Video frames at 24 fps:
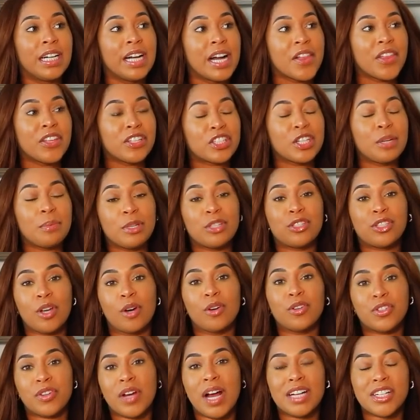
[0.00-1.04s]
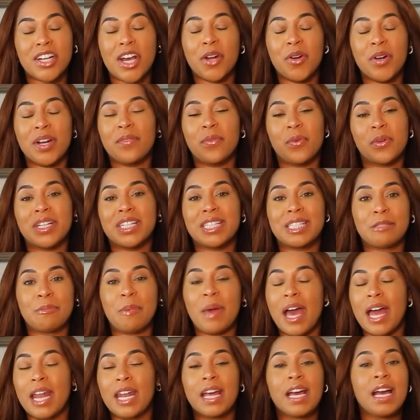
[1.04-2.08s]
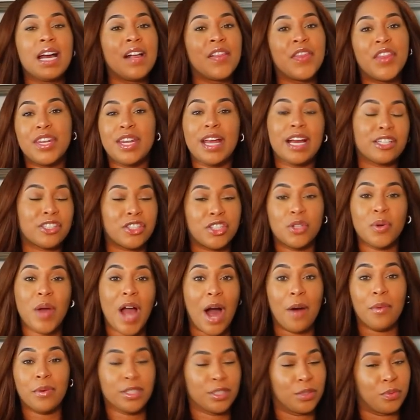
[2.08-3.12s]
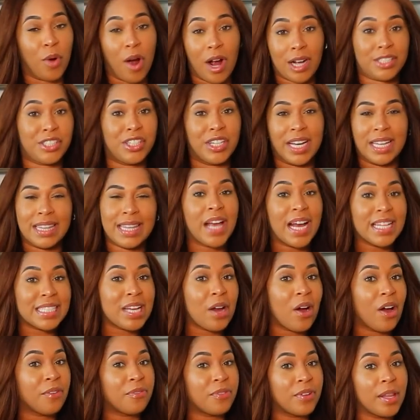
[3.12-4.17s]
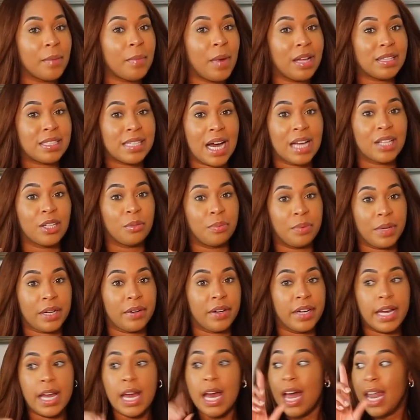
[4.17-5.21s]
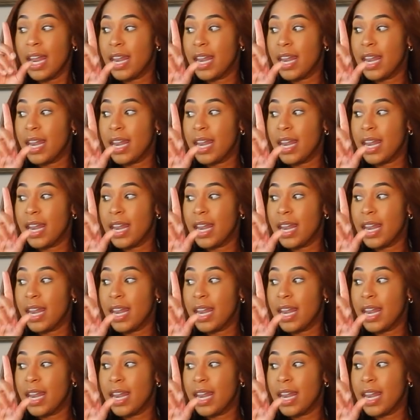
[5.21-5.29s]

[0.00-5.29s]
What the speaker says: This is gonna be so trash. I don't even want to spend the next 2 hours watching it. That's how I feel about Tyler Perry.